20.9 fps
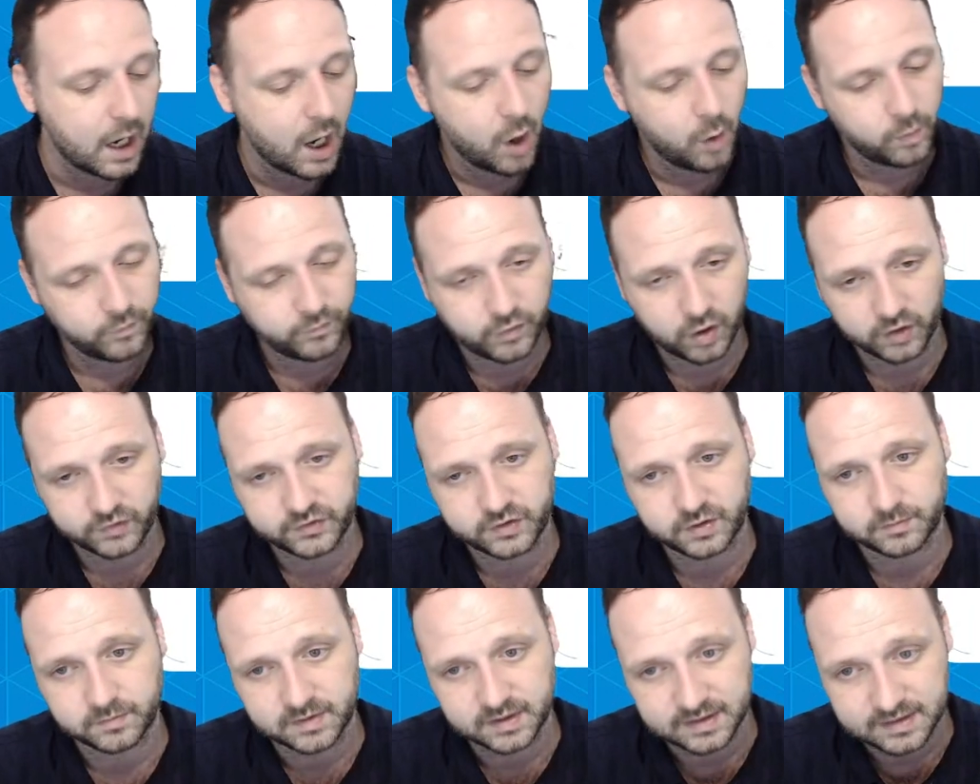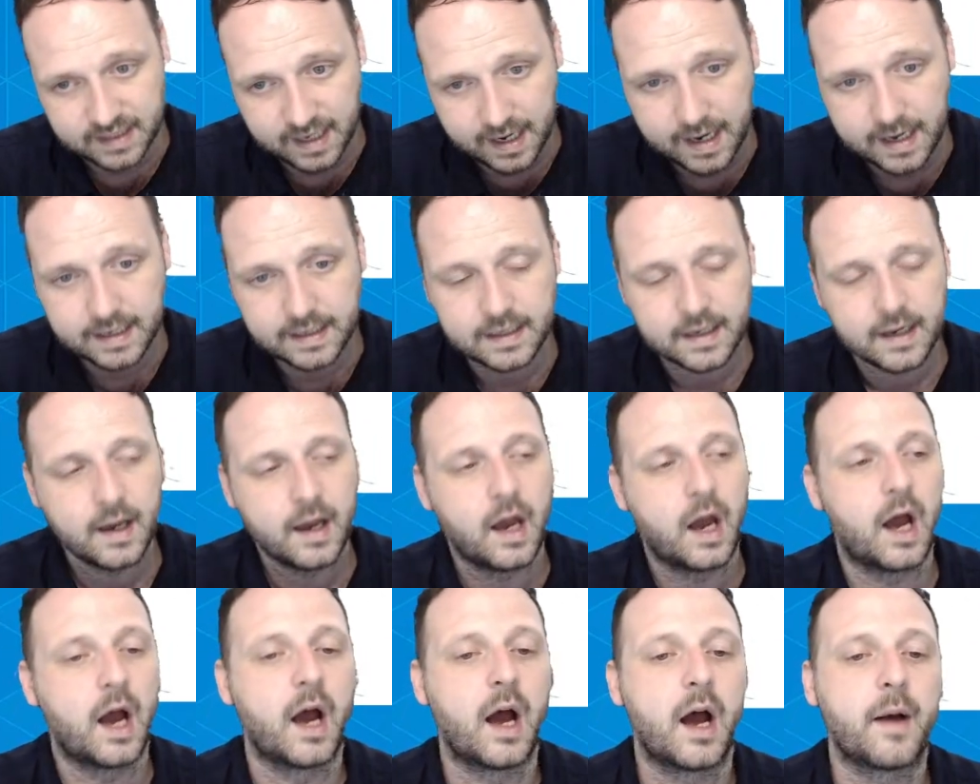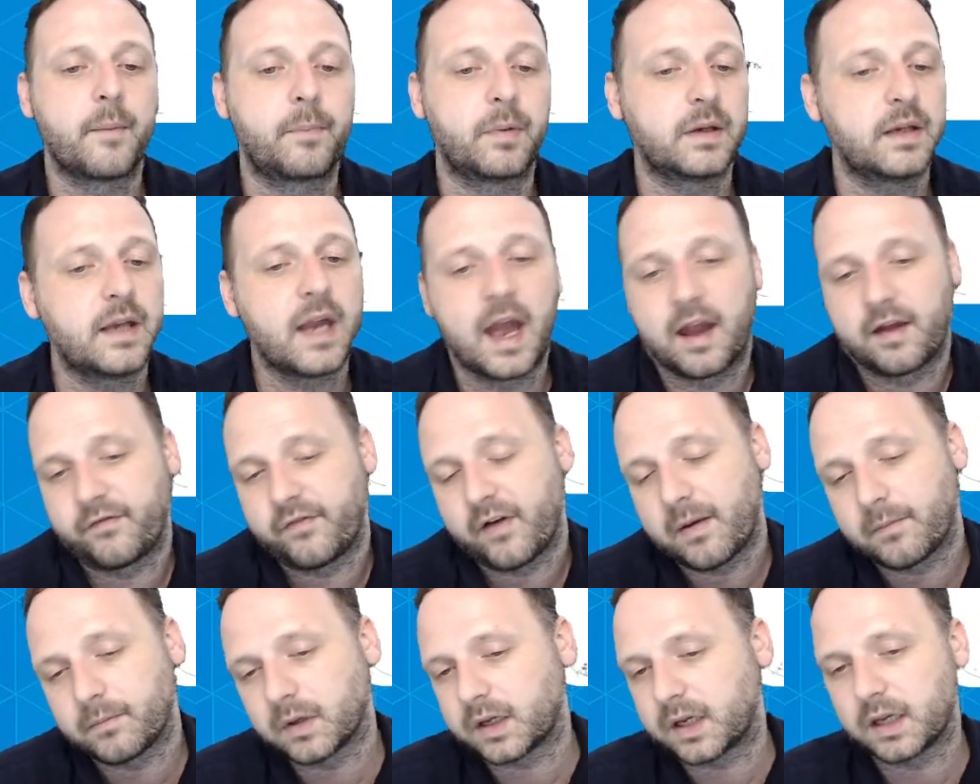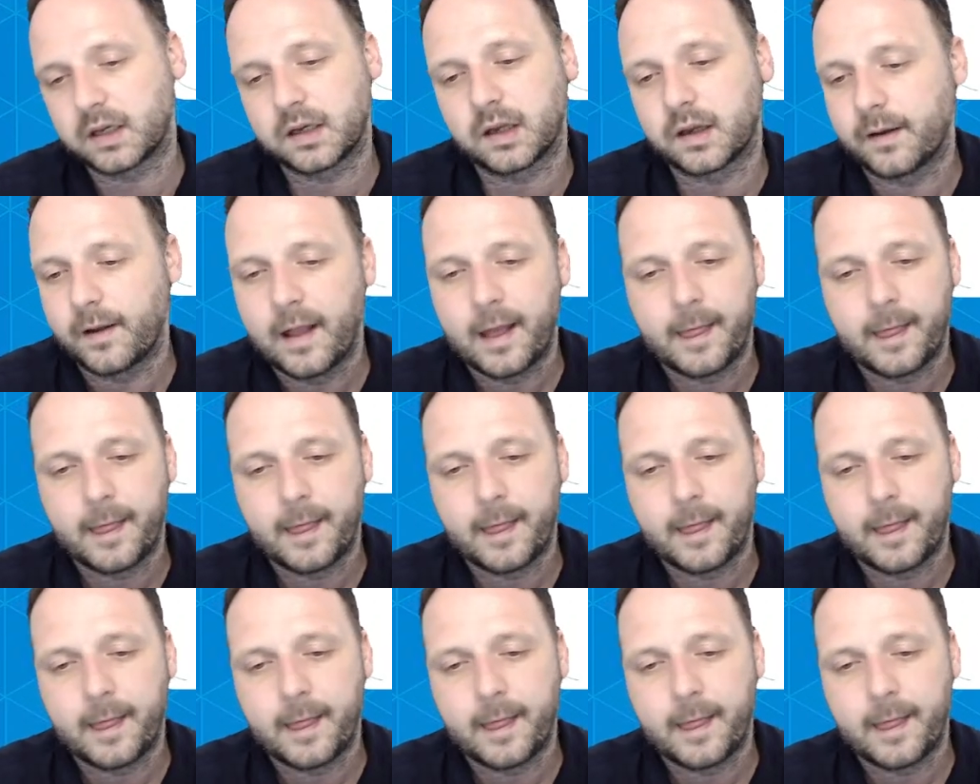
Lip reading: We've got some today. But yeah, if I'm looking at